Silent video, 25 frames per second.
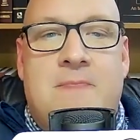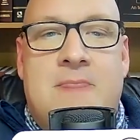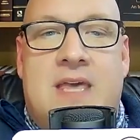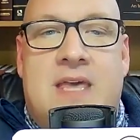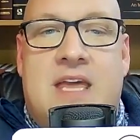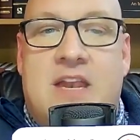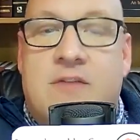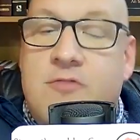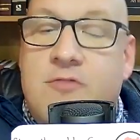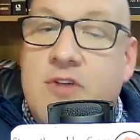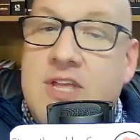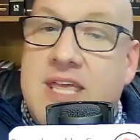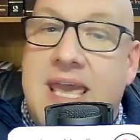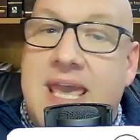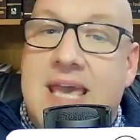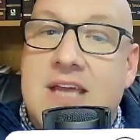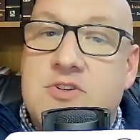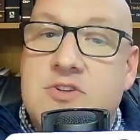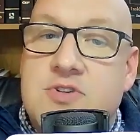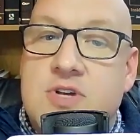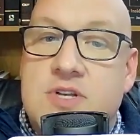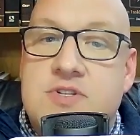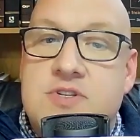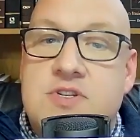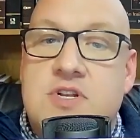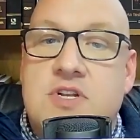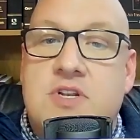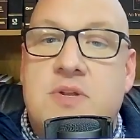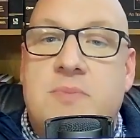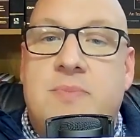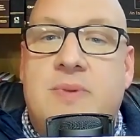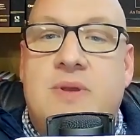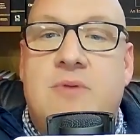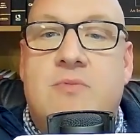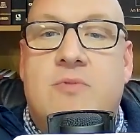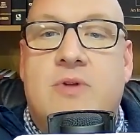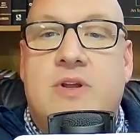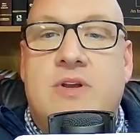And if we can't trust it to
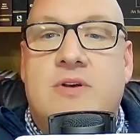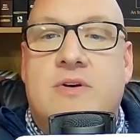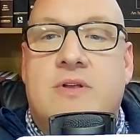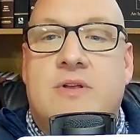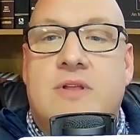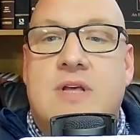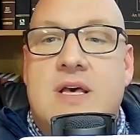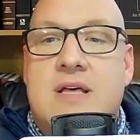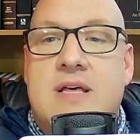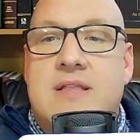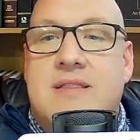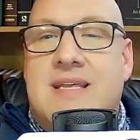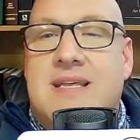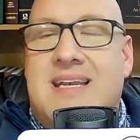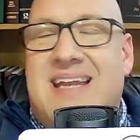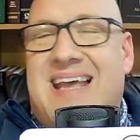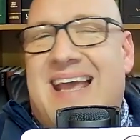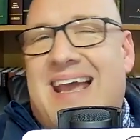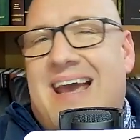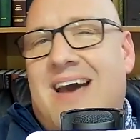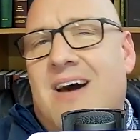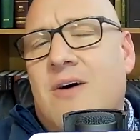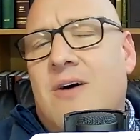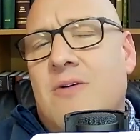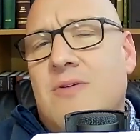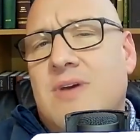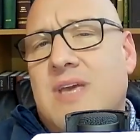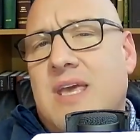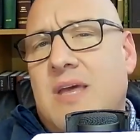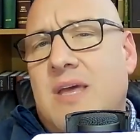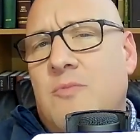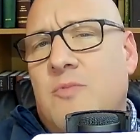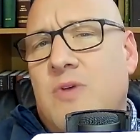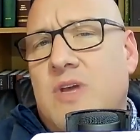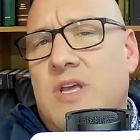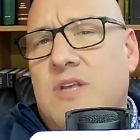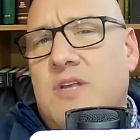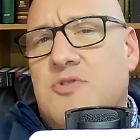be real, then how can
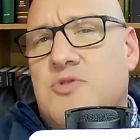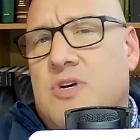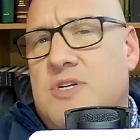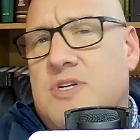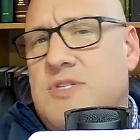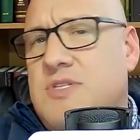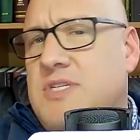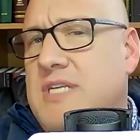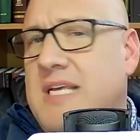we trust